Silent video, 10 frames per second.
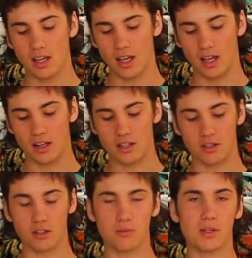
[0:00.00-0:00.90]
and it's
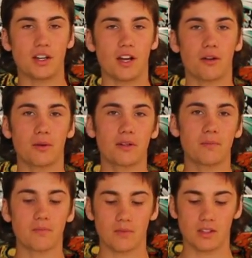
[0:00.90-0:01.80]
a little bit narrower,
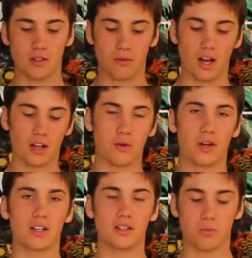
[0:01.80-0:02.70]
so not
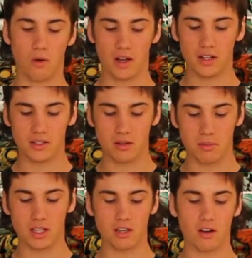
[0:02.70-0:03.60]
quite as wide as the
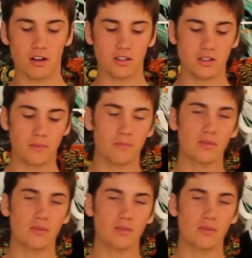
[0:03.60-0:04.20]
Biggie Hogs.